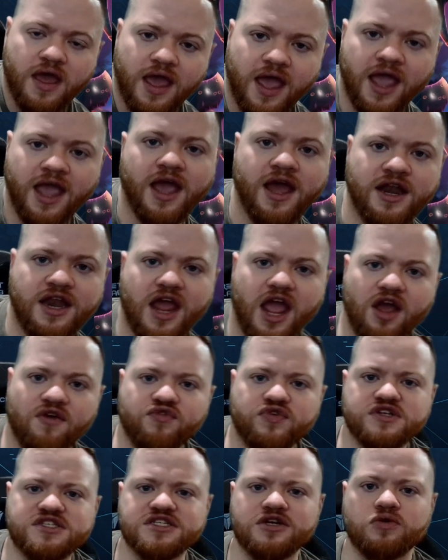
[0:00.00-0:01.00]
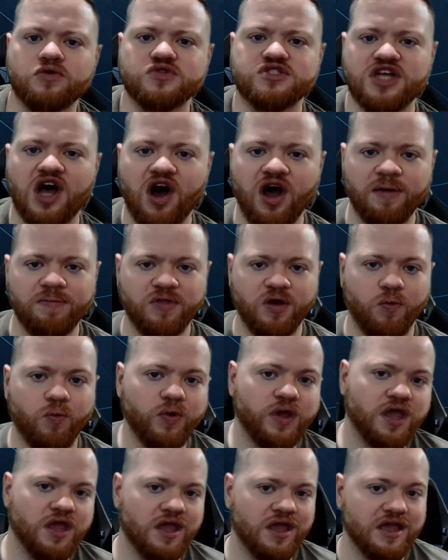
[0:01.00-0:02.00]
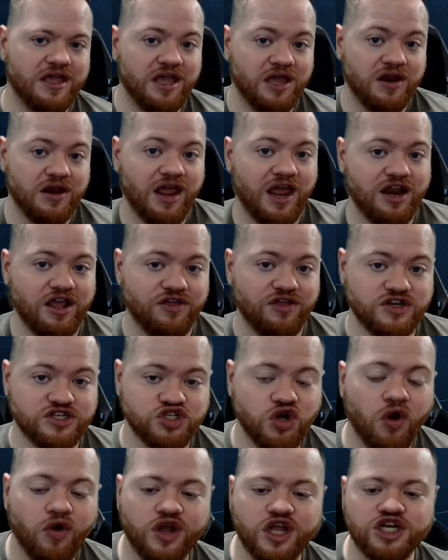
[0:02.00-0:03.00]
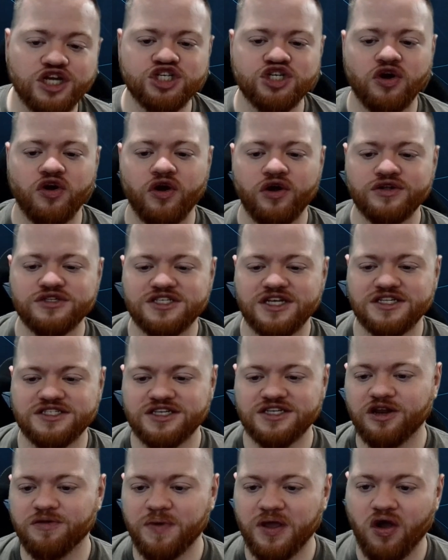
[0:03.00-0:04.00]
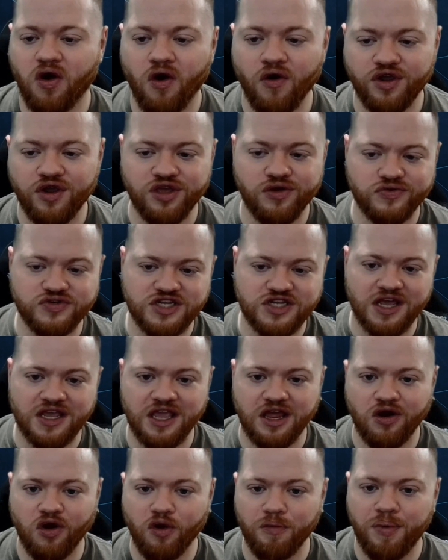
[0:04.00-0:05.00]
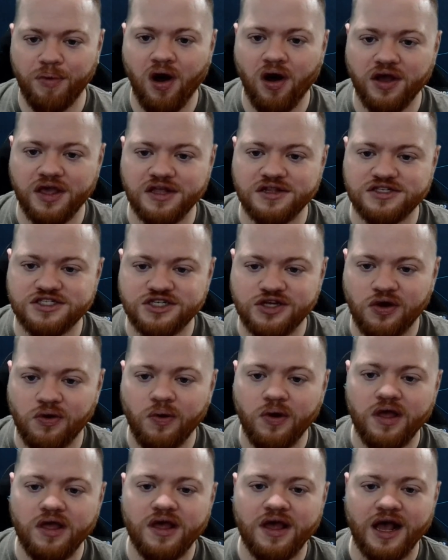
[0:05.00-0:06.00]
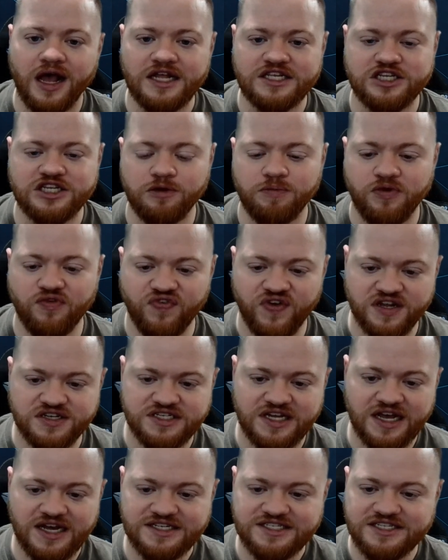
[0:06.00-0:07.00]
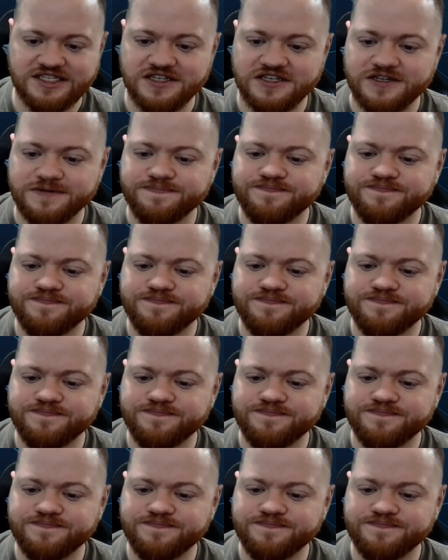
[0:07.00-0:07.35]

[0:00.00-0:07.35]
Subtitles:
And every single time that we get any of these Harkin shards, that's going to be Archaeotech in our pocket. So that's going to be fantastic.